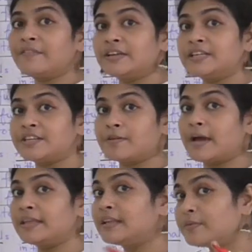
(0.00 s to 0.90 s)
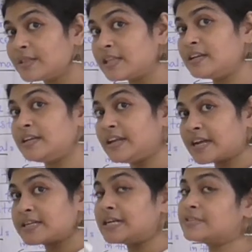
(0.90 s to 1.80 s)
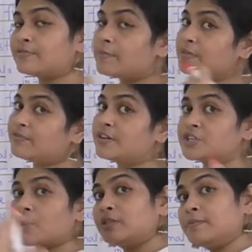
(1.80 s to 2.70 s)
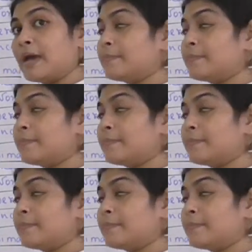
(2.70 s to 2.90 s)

can we determine that whether the direction is from the fish or the